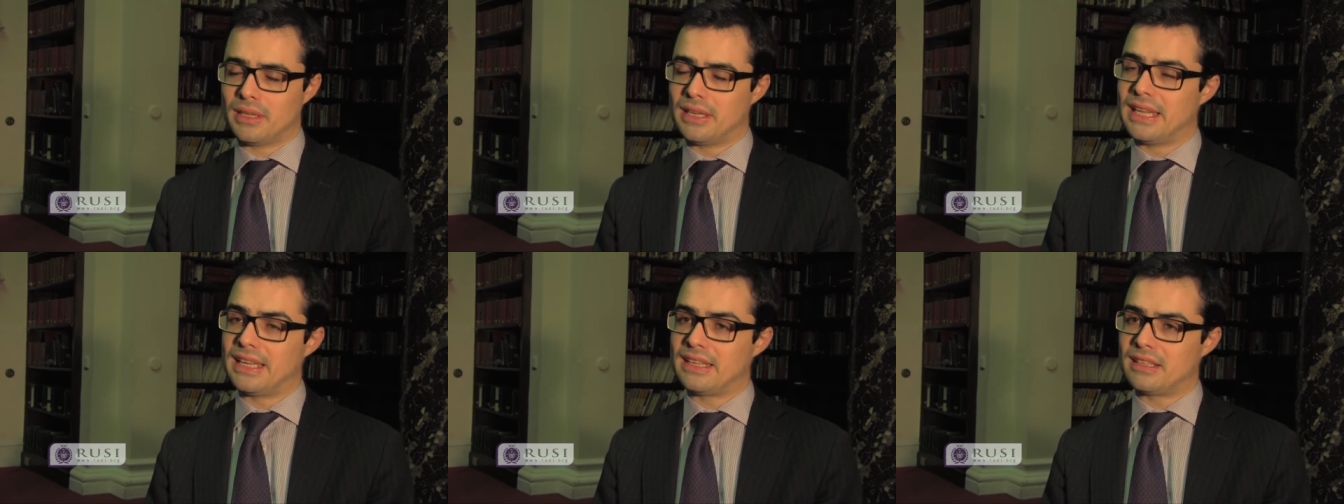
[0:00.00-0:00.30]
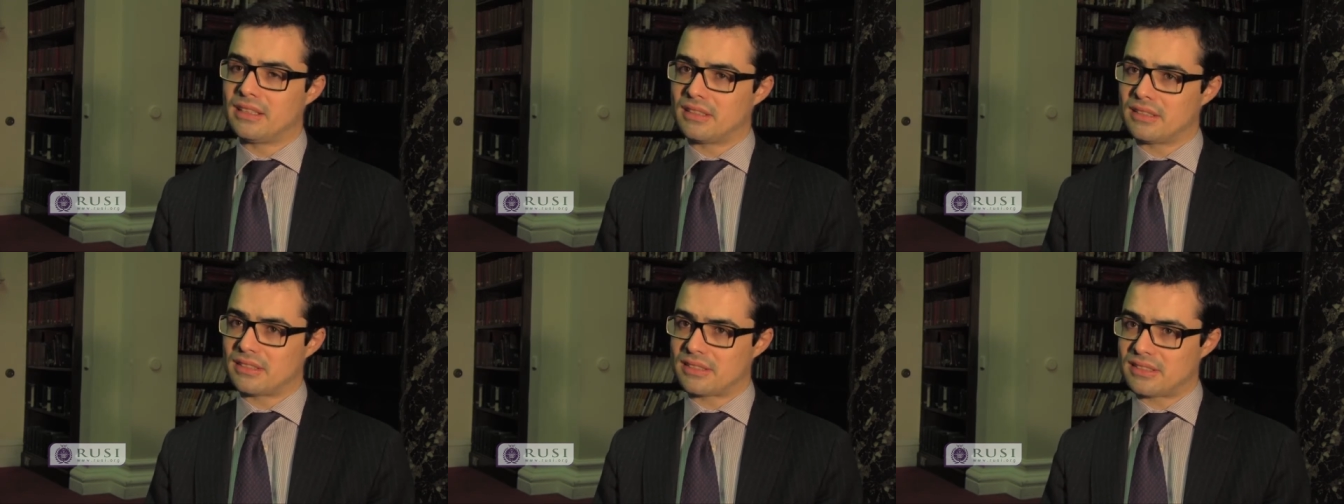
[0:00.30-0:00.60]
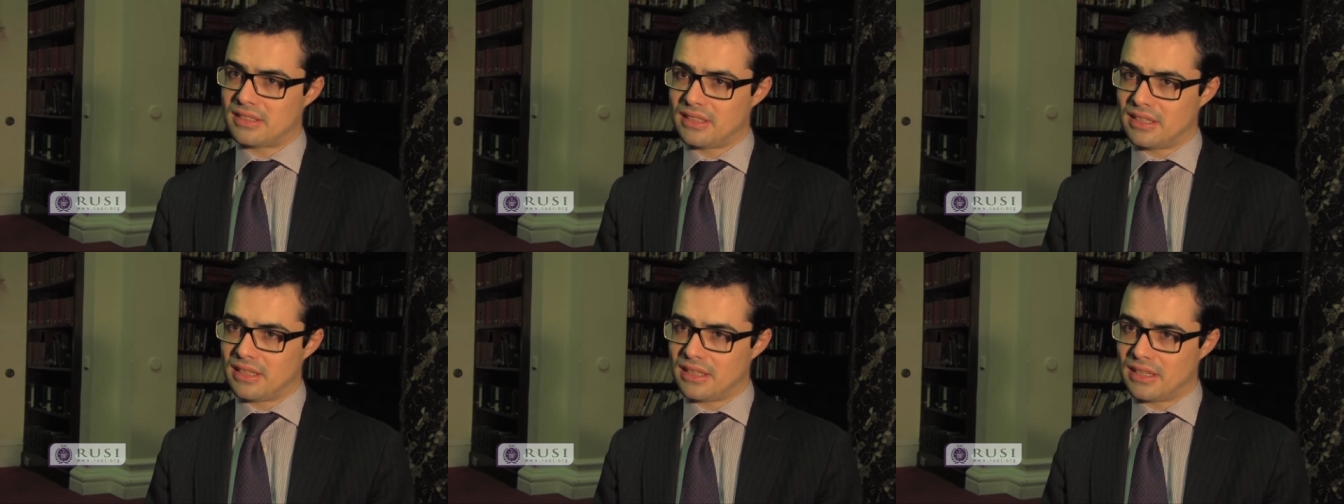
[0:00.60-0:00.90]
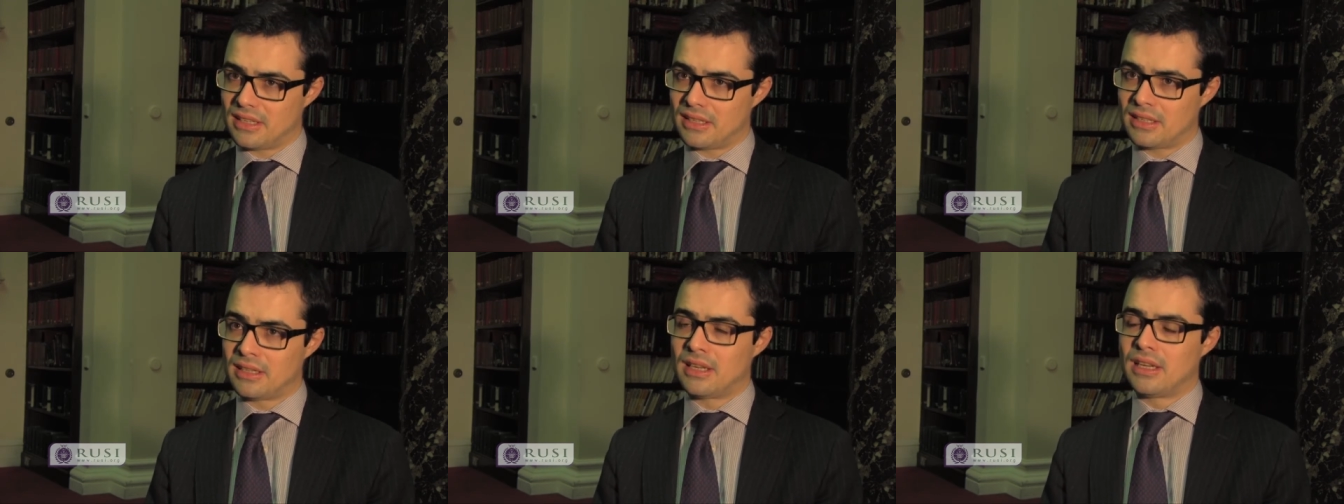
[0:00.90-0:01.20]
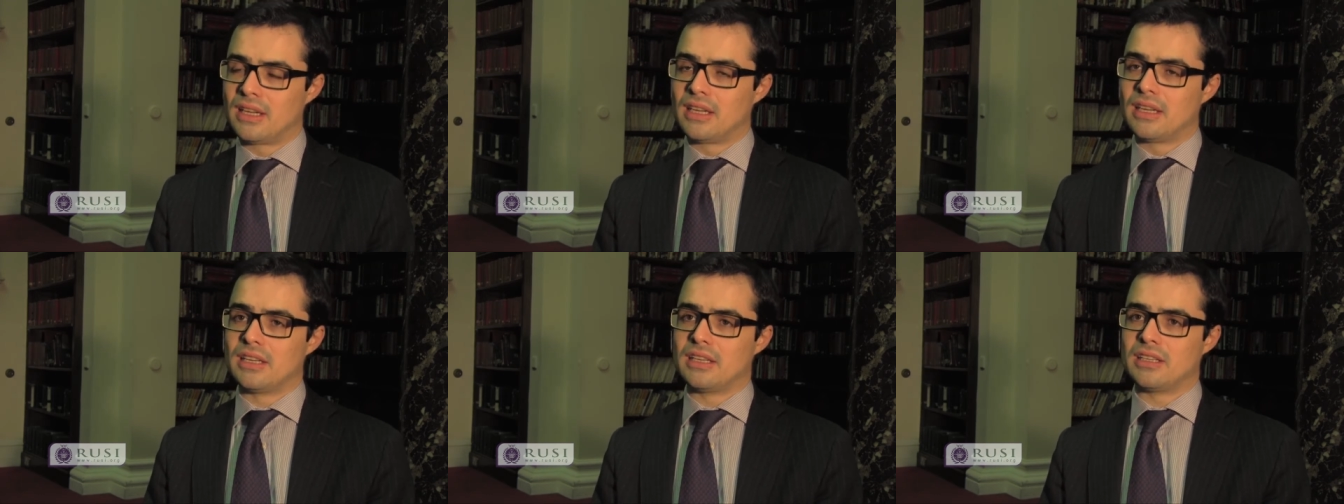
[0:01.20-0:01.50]
late last year
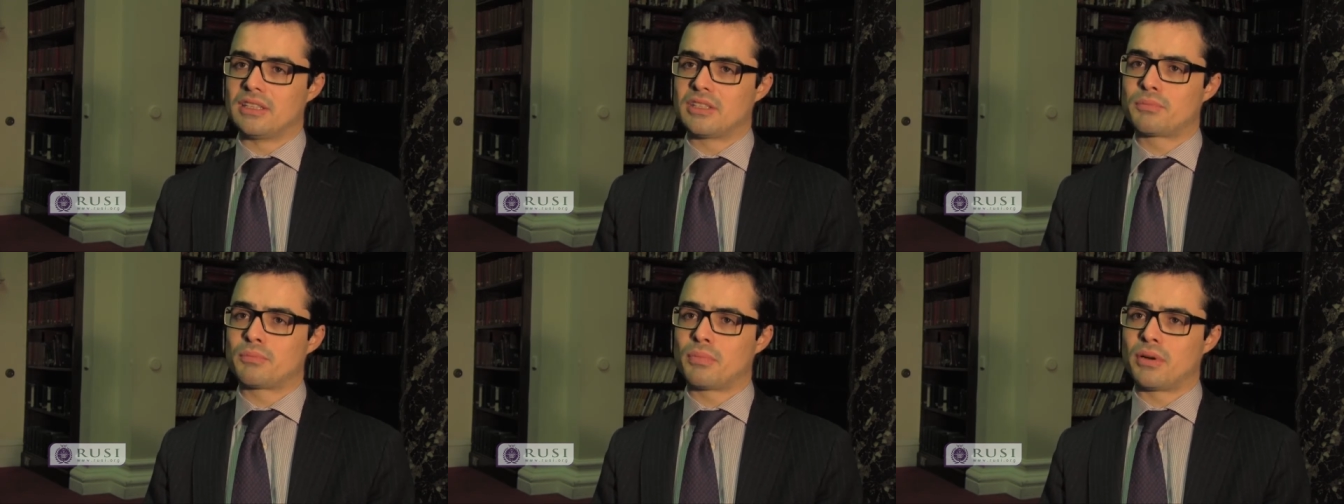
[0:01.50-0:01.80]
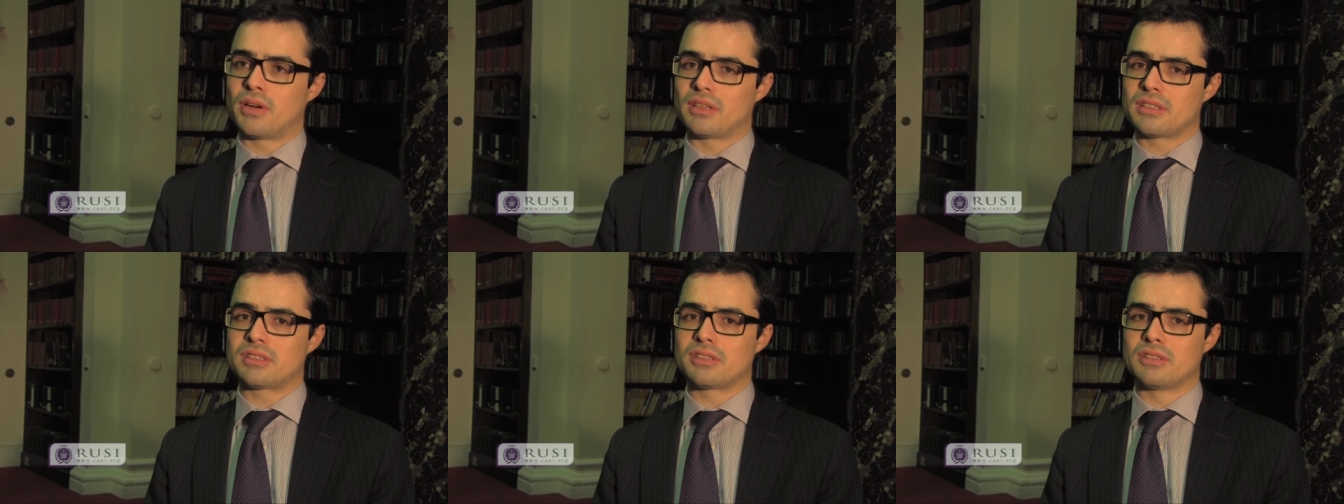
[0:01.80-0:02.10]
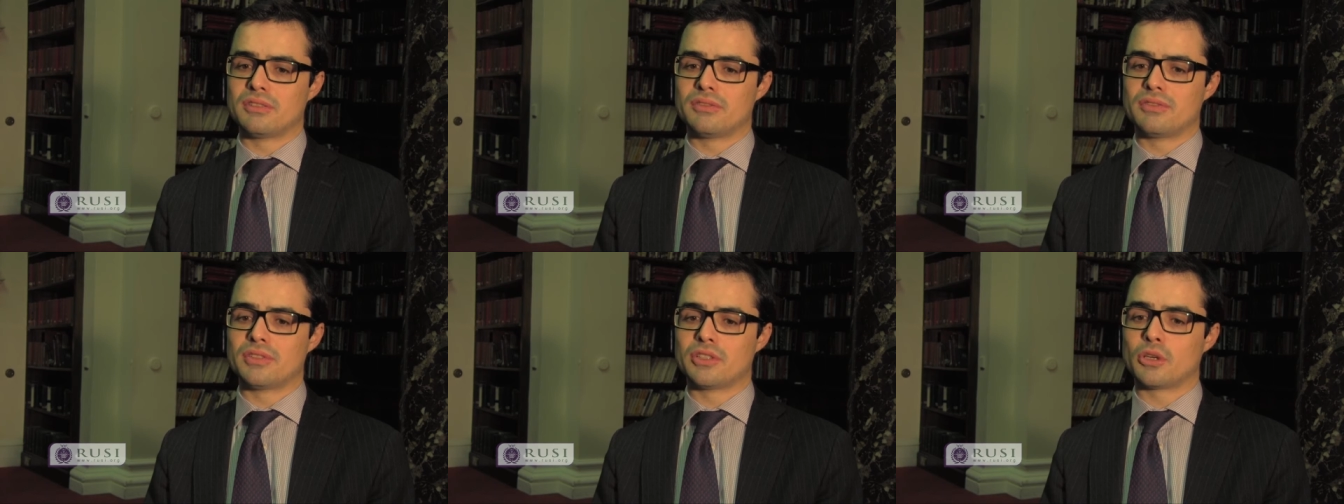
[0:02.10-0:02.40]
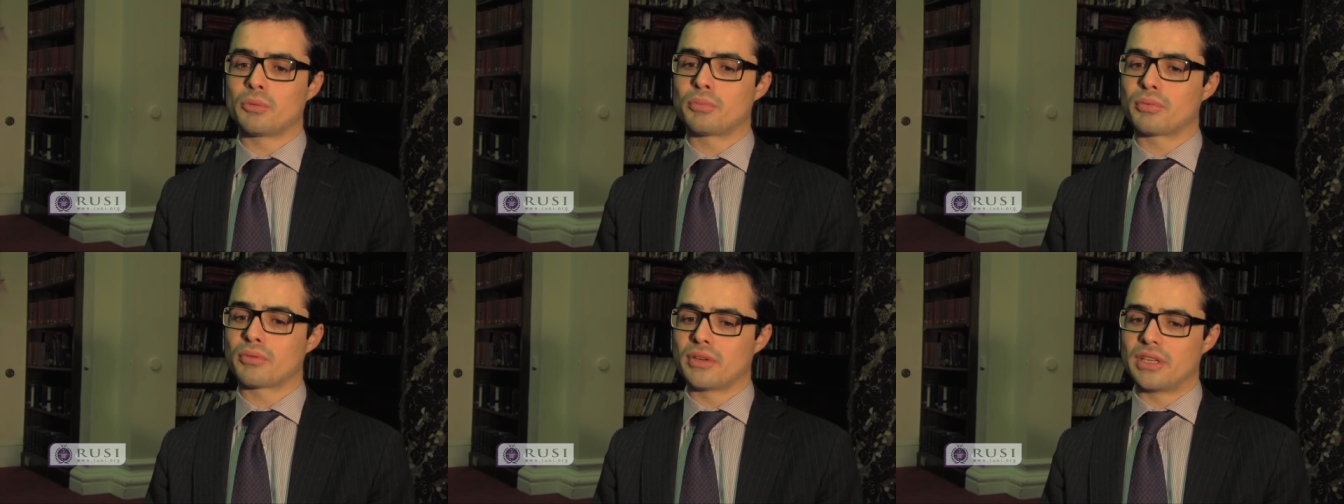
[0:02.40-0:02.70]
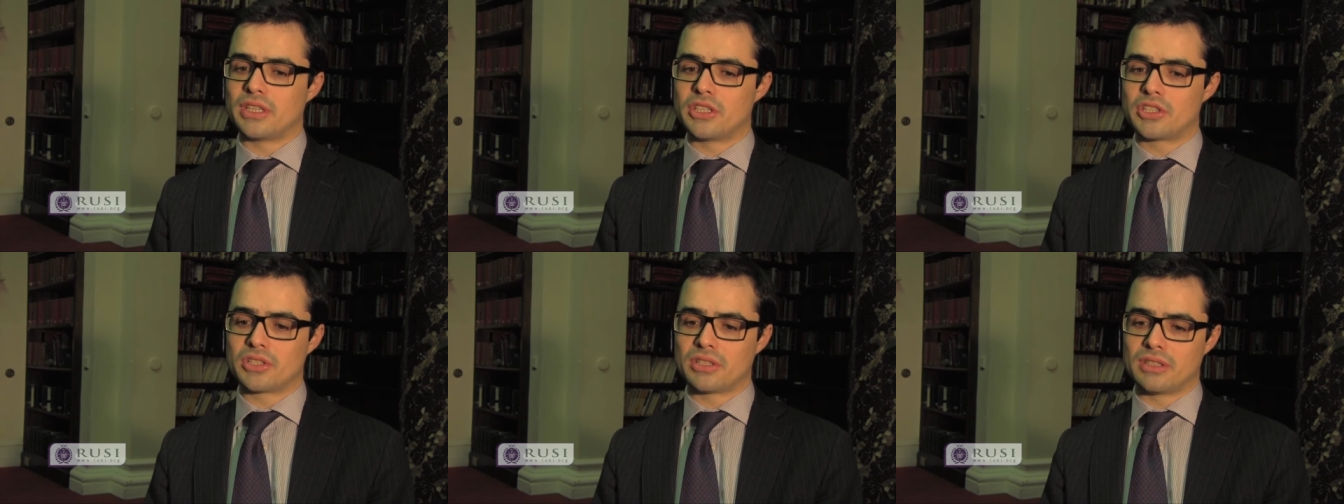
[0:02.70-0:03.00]
as part of an
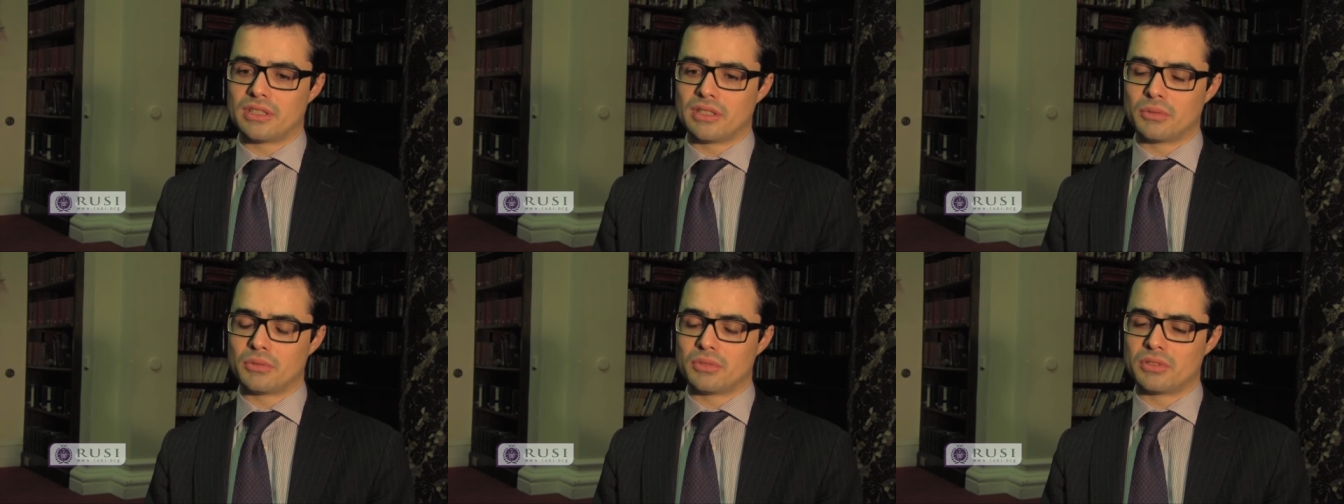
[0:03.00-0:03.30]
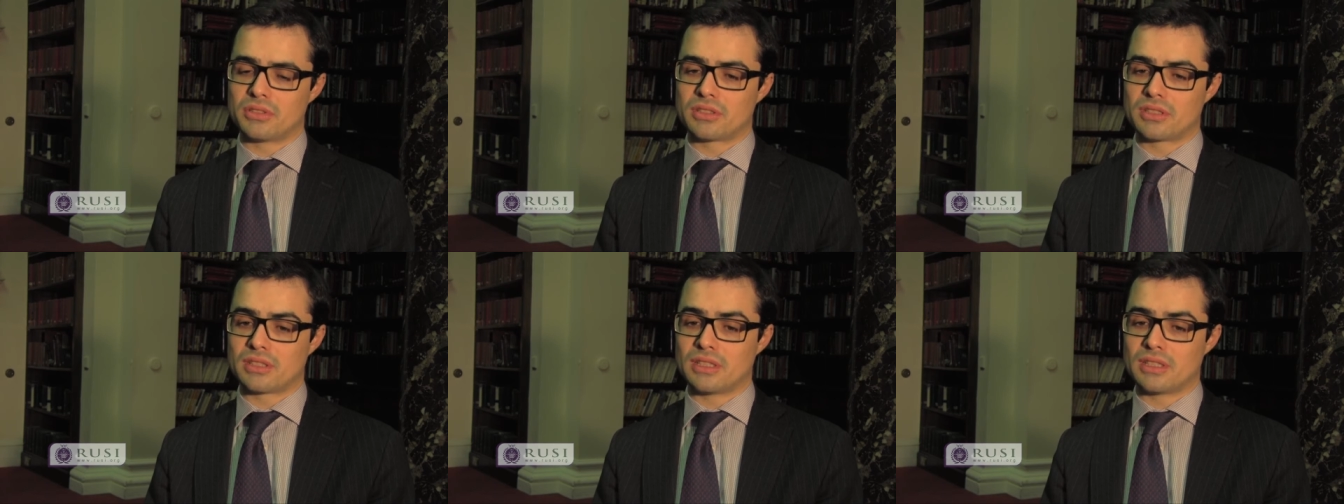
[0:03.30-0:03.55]
operation that was